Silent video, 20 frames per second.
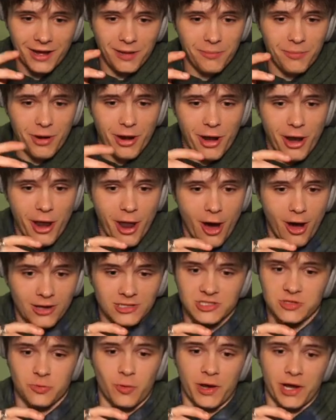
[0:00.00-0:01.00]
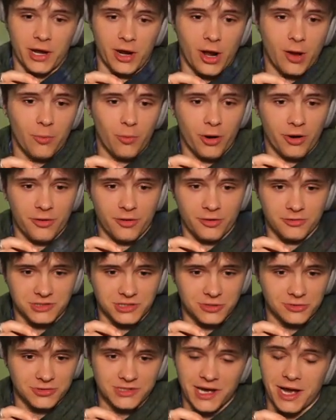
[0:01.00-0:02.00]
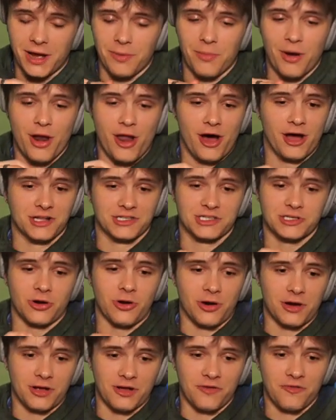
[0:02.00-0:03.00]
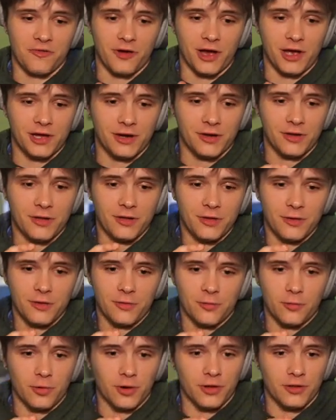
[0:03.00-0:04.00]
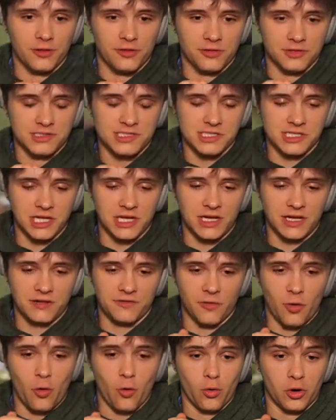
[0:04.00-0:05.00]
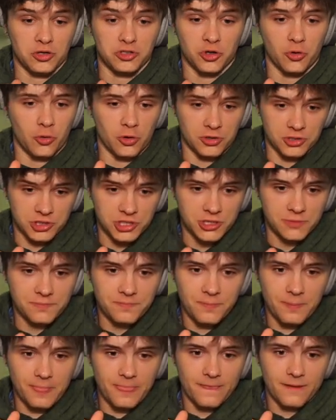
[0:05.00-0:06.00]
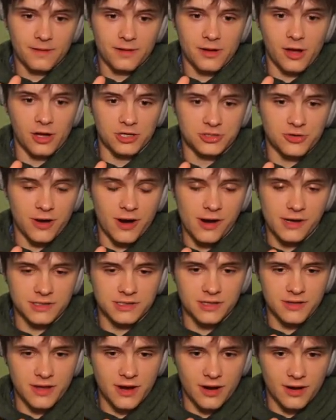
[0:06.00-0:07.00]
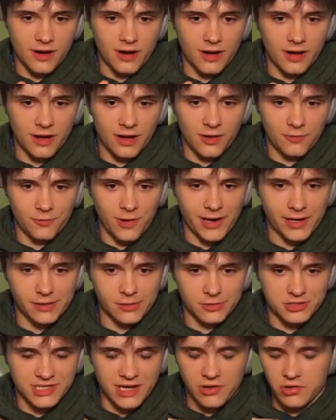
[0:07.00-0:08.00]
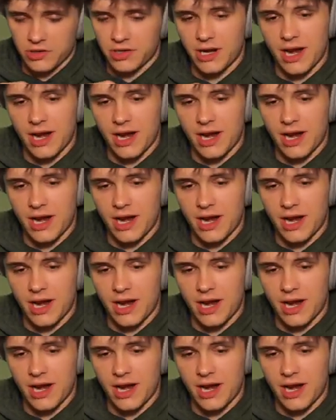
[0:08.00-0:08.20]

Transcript: am not swinging on one of those dudes. I am not starting a fight with Steve or George. Contrary to their regular sounding